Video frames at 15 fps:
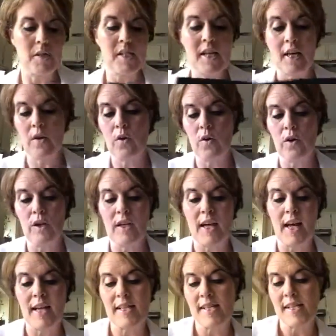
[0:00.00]
Tickled,
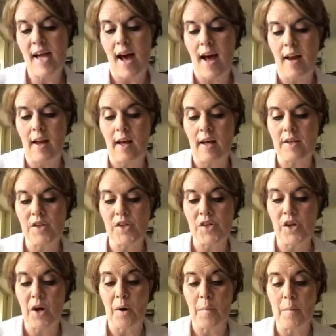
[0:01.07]
ecstatic,
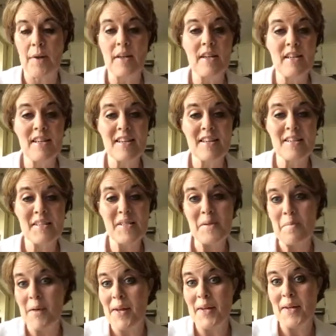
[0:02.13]
determined,
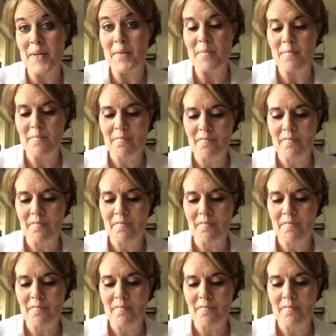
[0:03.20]
smitten,